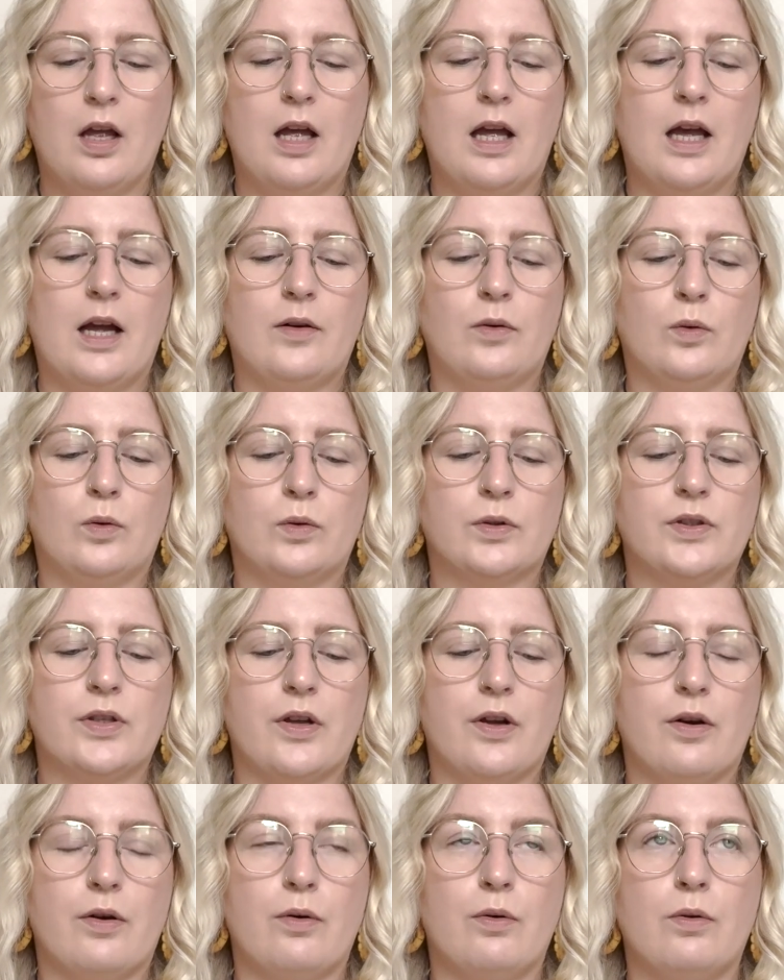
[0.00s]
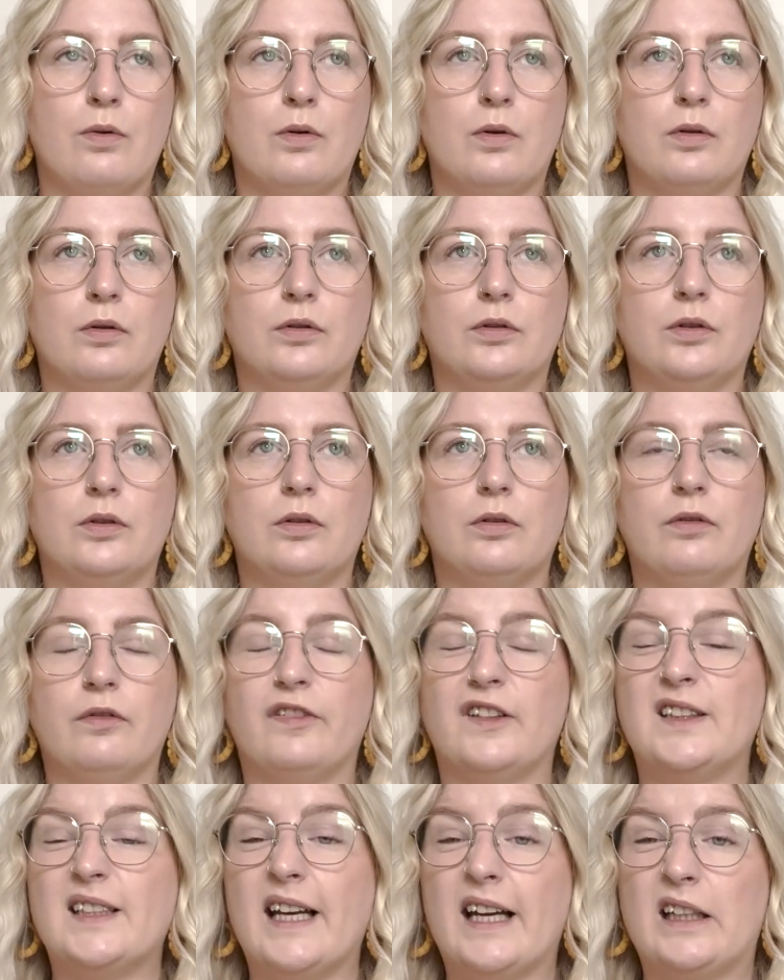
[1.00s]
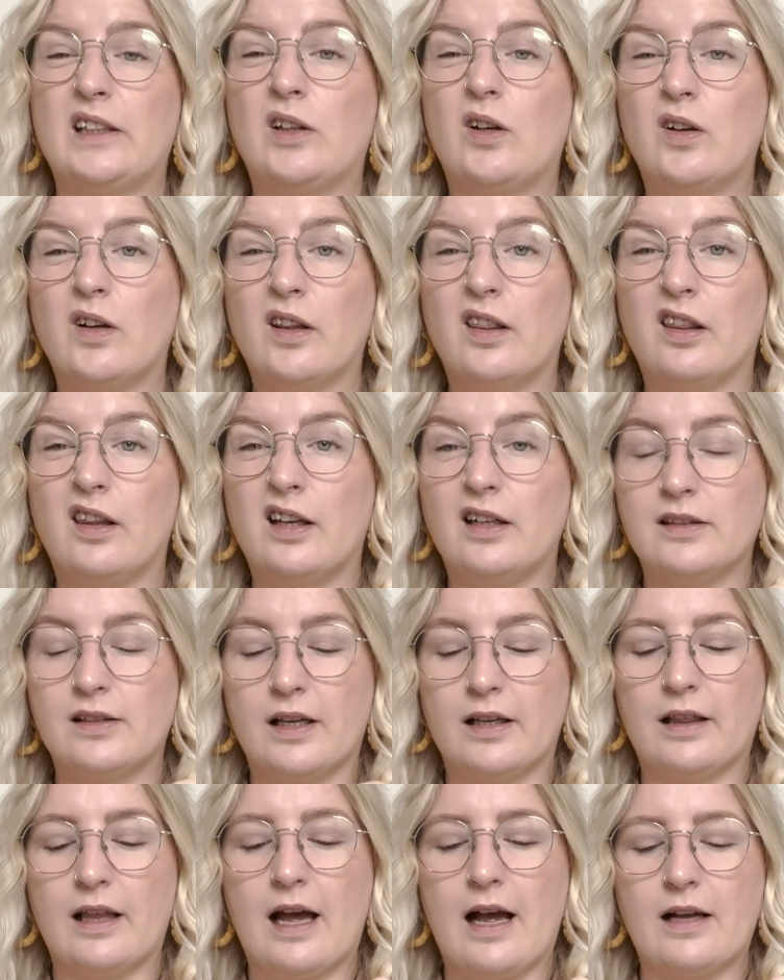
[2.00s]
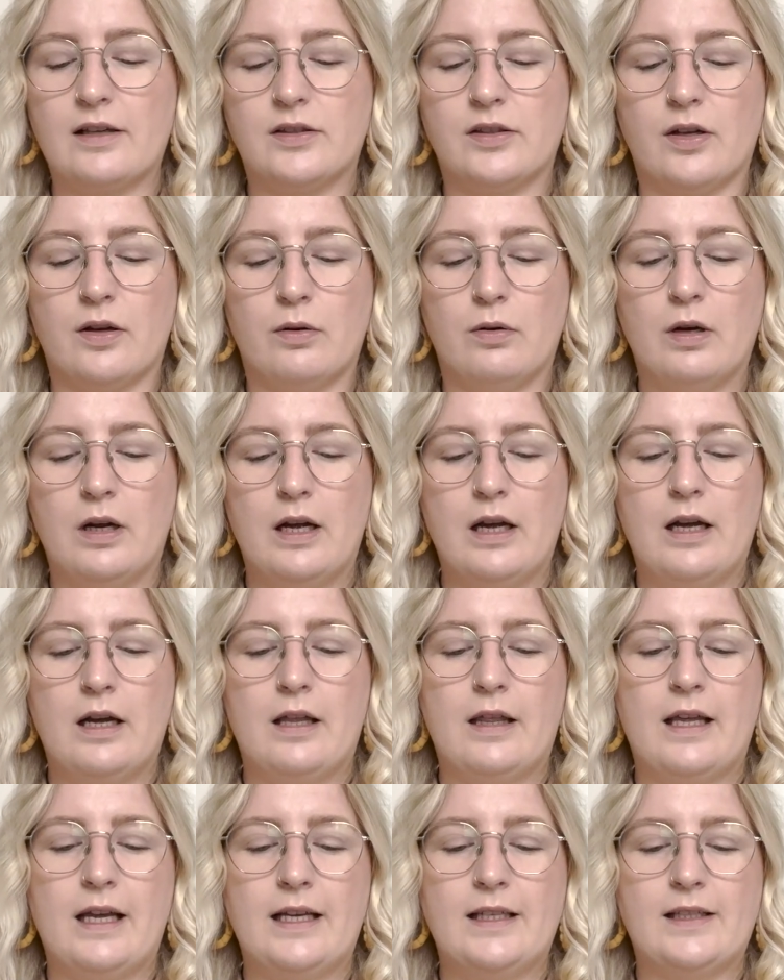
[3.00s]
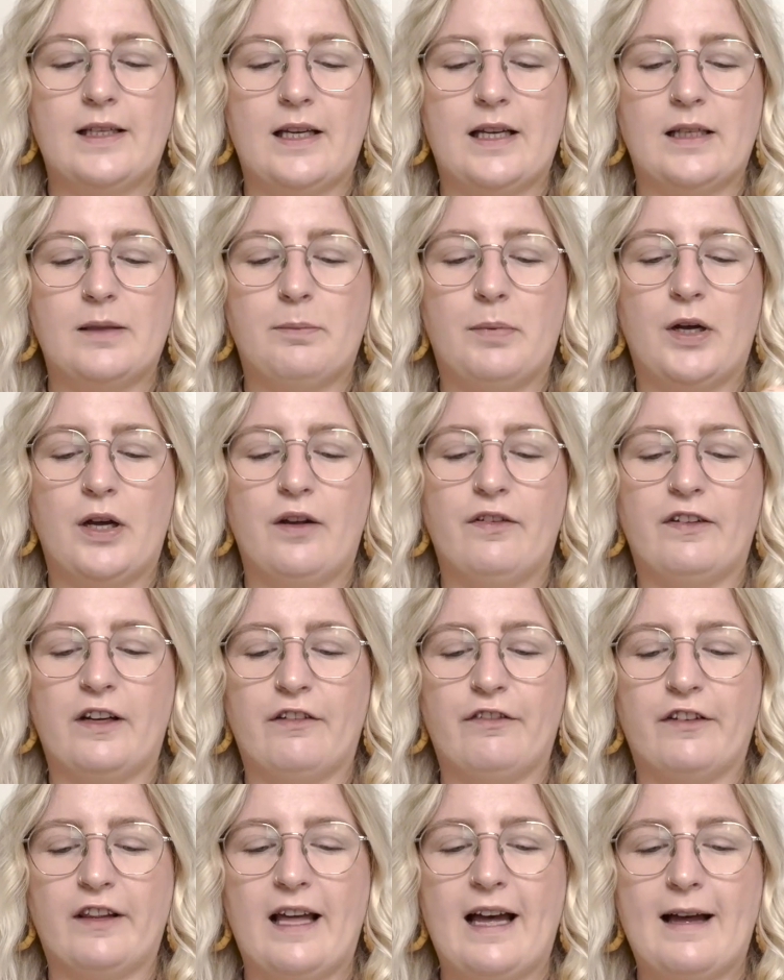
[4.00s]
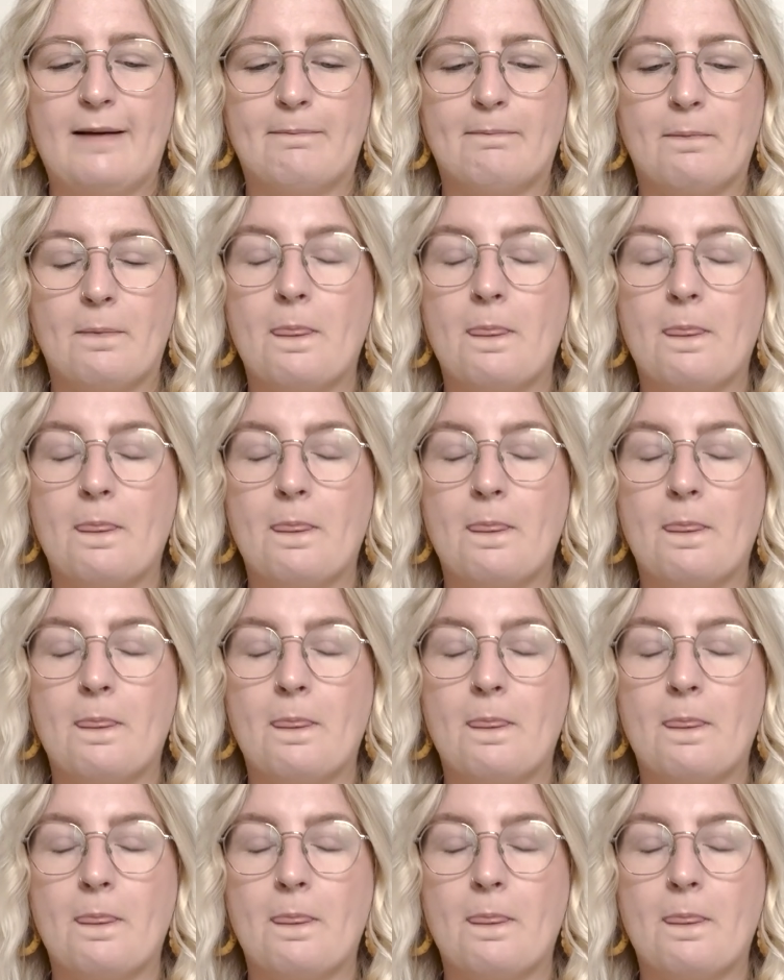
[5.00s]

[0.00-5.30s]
and also for TikTok and things like that. So this is perfect for that.